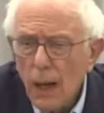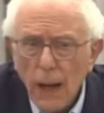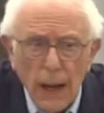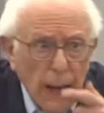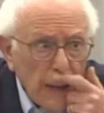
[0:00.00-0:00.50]

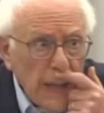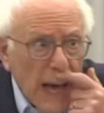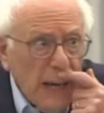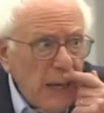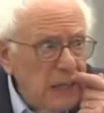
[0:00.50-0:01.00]
And
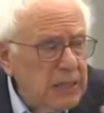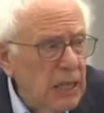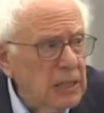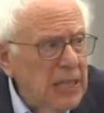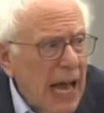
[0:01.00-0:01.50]
that is
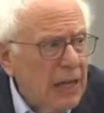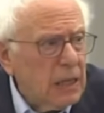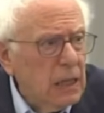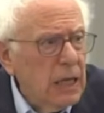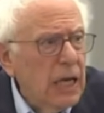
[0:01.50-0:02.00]

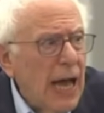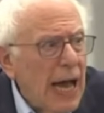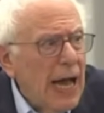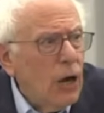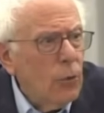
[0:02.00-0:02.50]
exactly
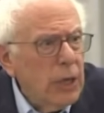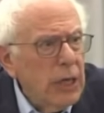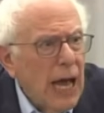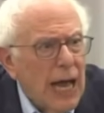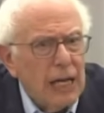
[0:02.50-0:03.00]
how he
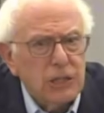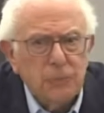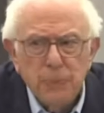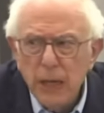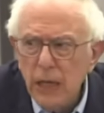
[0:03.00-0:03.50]
has
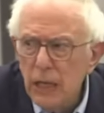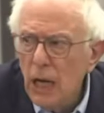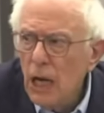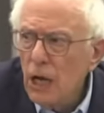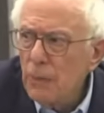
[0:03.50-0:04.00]

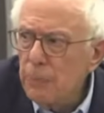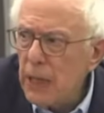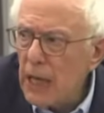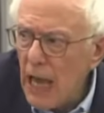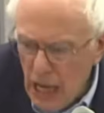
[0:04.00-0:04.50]
been
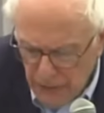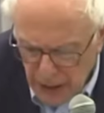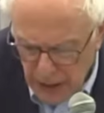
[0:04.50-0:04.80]
behaving.